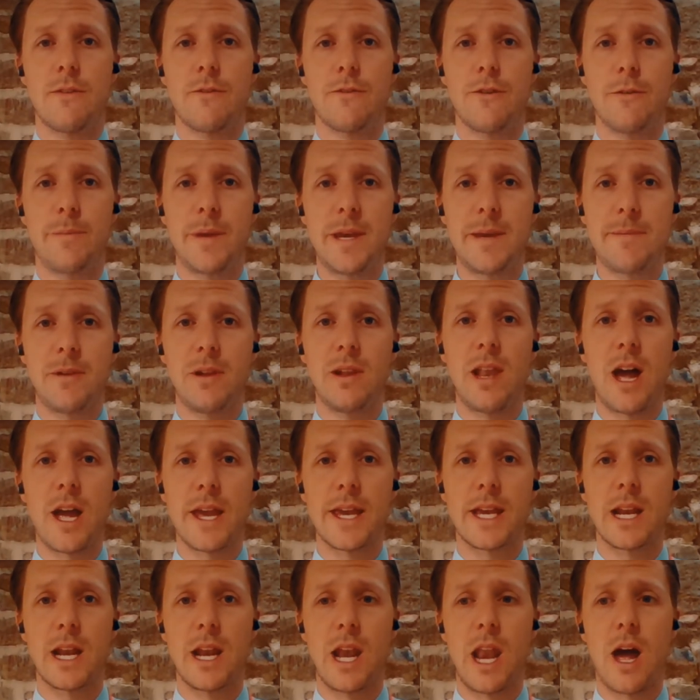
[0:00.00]
For people
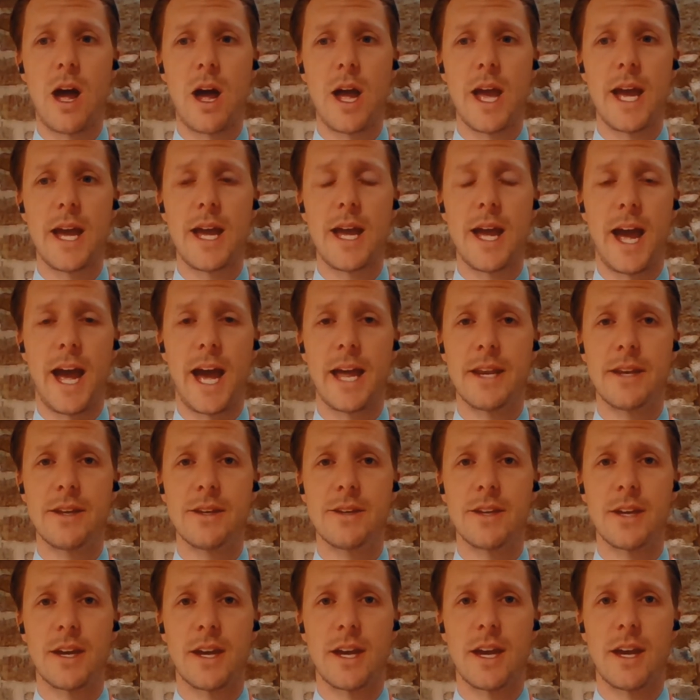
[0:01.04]
like Laya
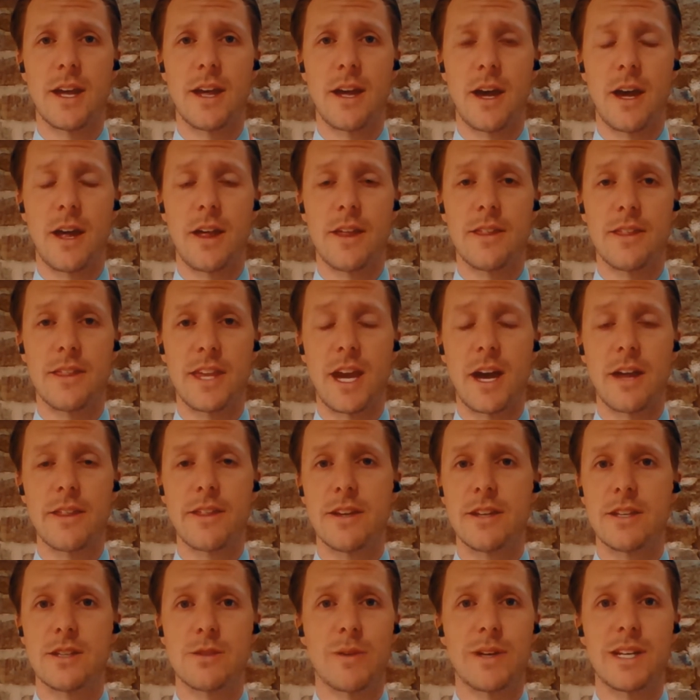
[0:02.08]
and the
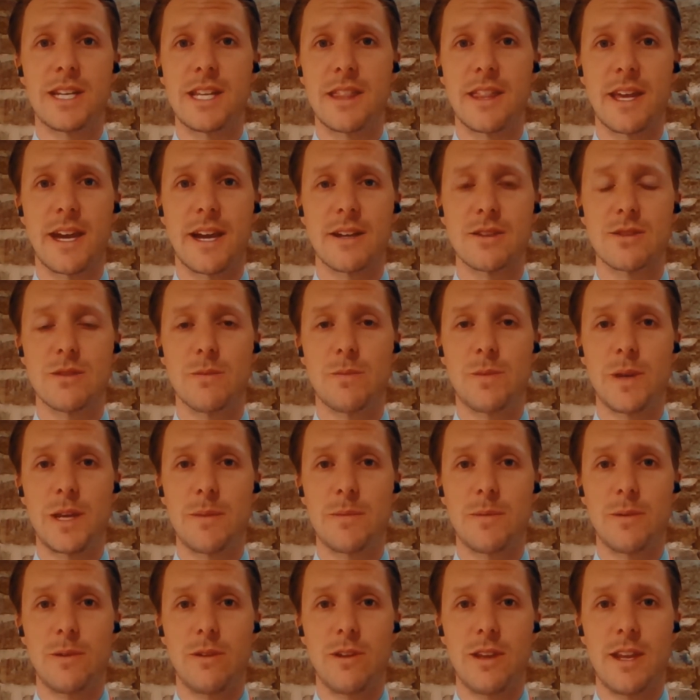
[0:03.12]
other 20,000
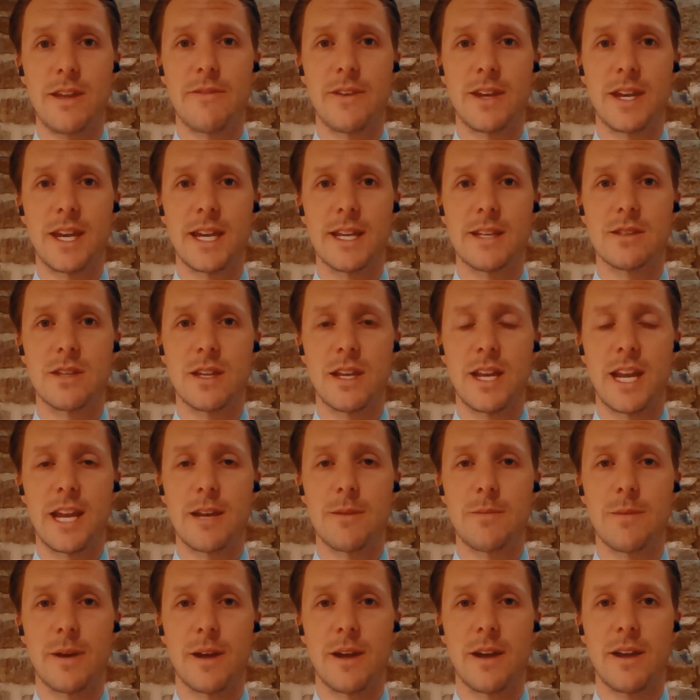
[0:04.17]
people living in
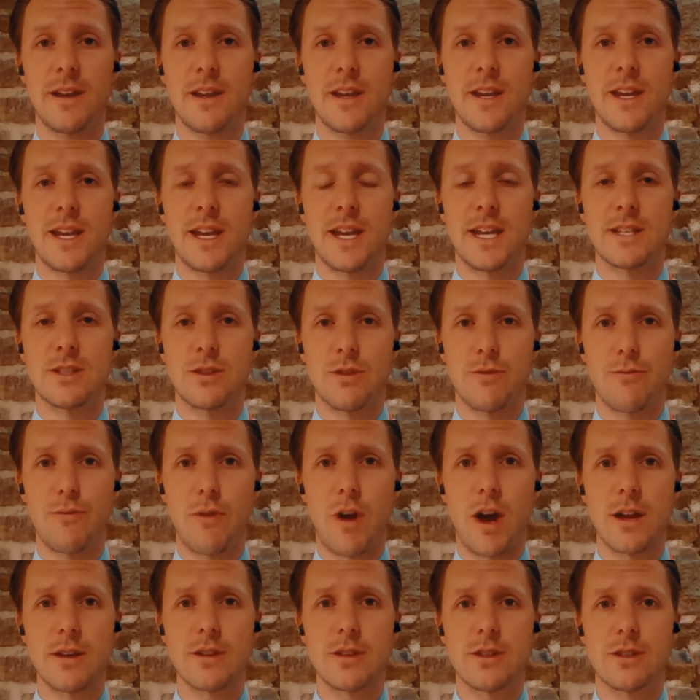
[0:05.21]
Tenedba, it's a
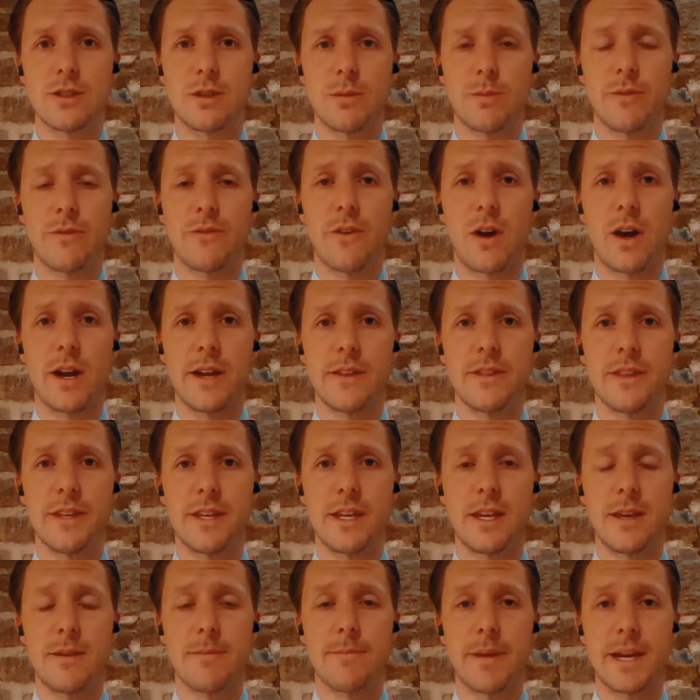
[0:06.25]
rush to provide
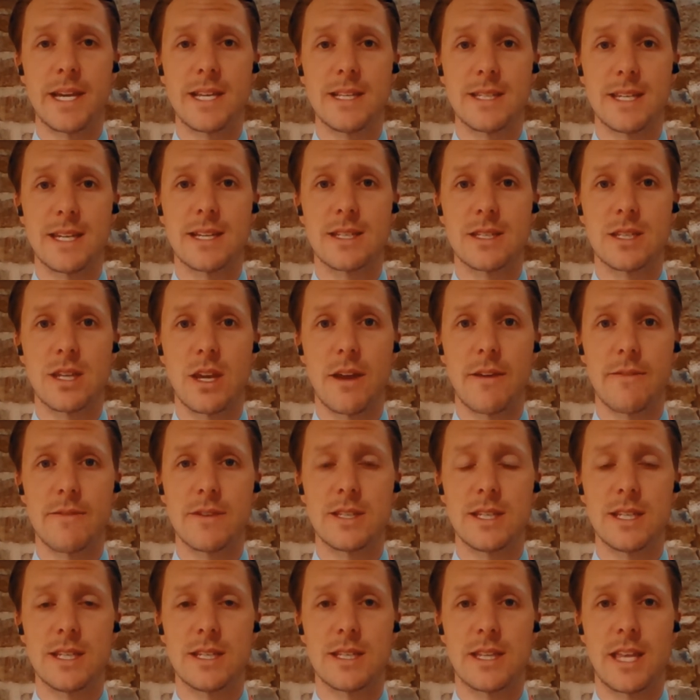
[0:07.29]
the basic
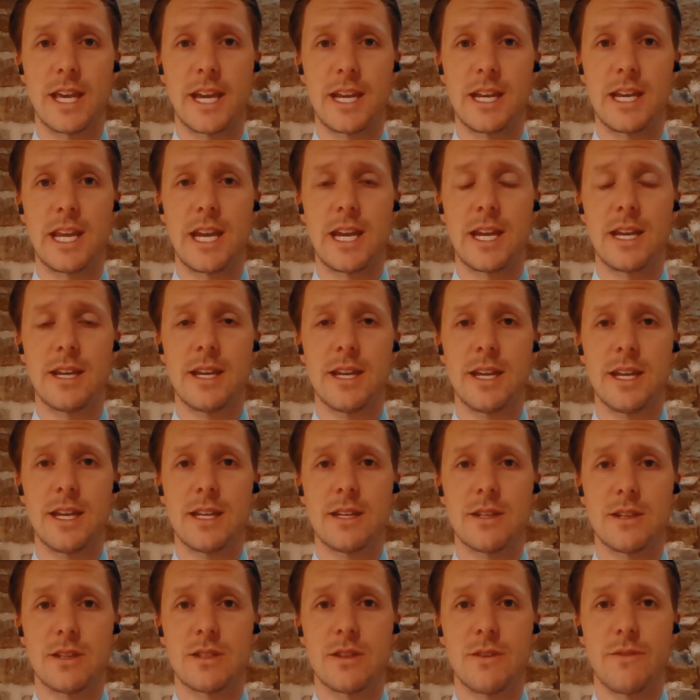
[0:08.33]
services they need
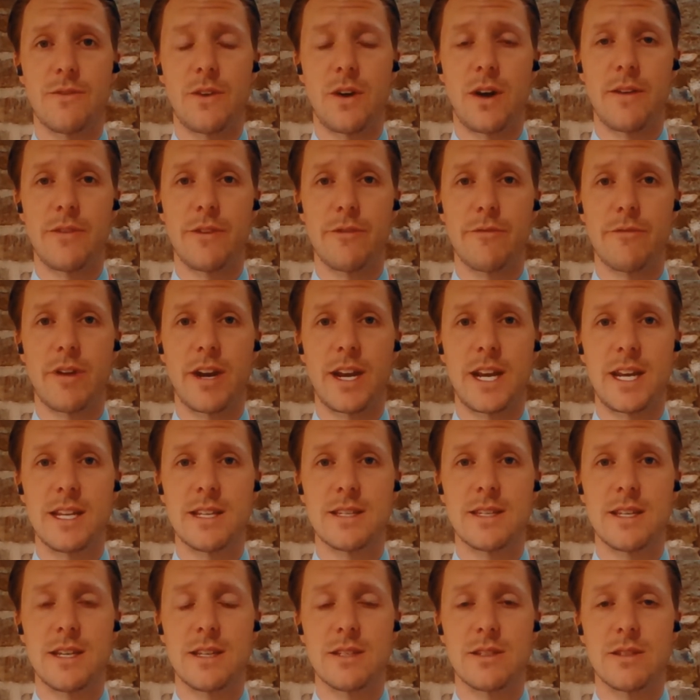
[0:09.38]
to survive the rainy
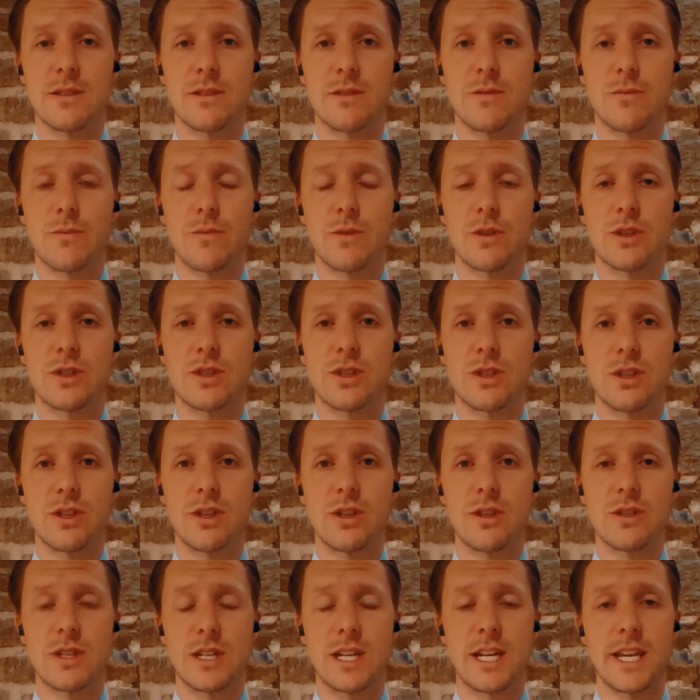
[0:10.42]
season, which
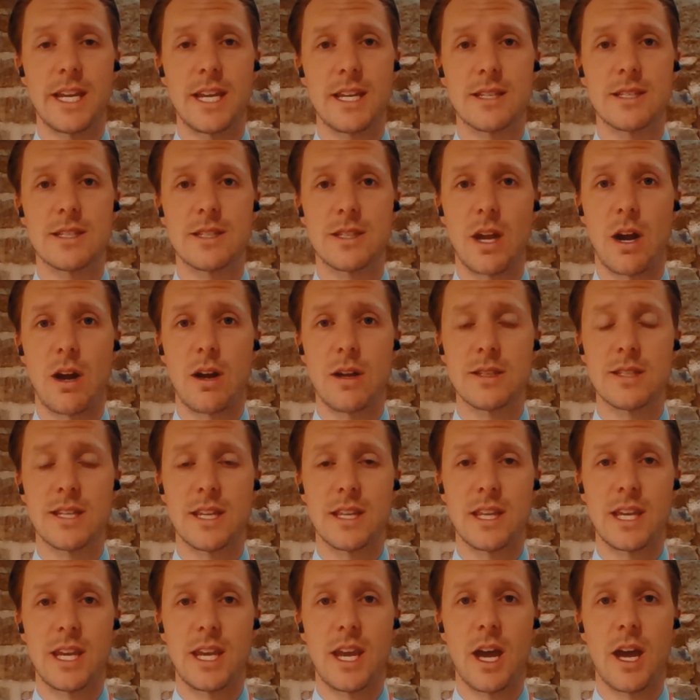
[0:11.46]
usually starts
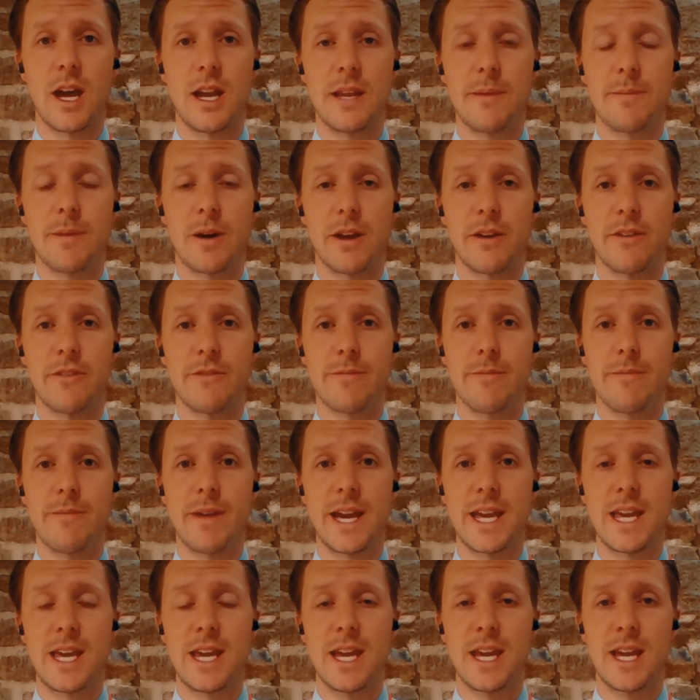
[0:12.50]
at the early part of
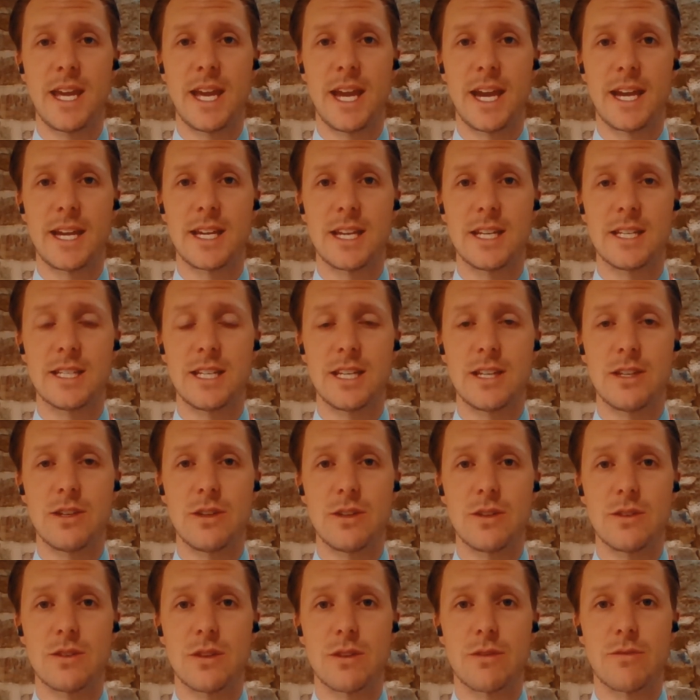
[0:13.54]
May and
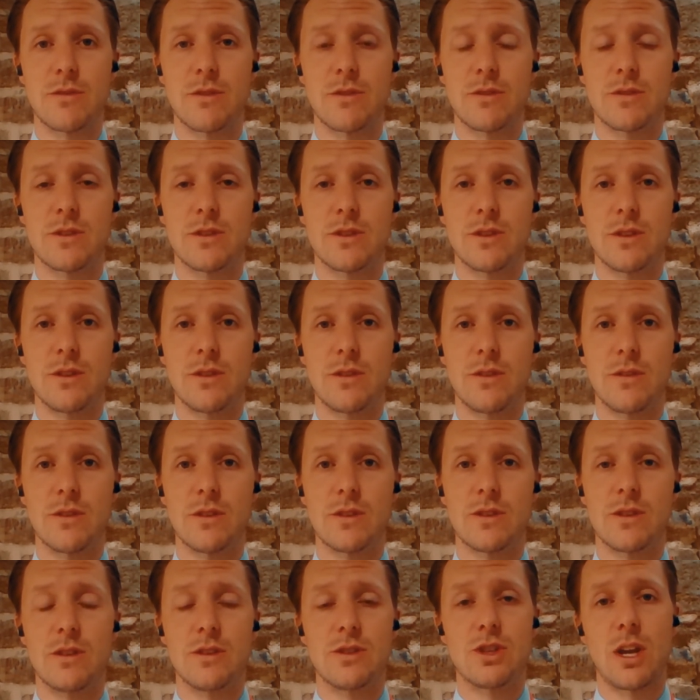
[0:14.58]
continues through to
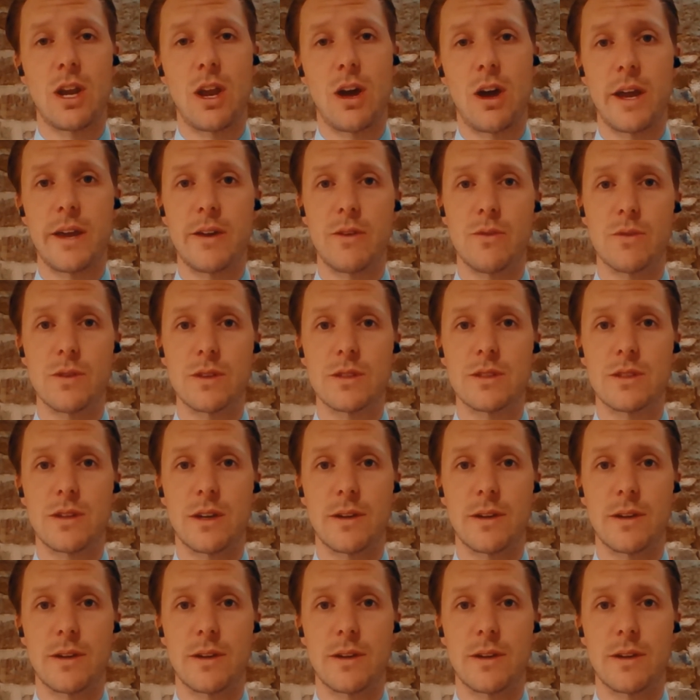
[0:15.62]
July, August